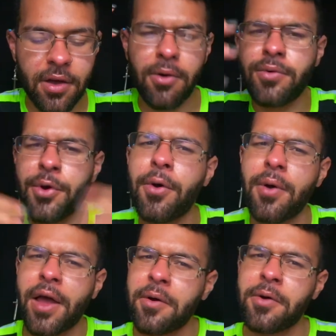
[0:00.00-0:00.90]
oh
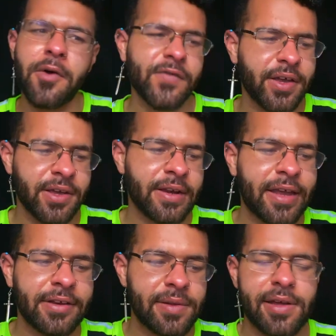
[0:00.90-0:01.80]
no, I don't know if I can
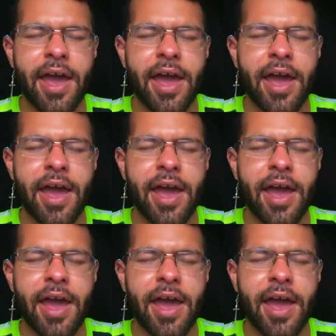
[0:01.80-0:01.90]
handle it.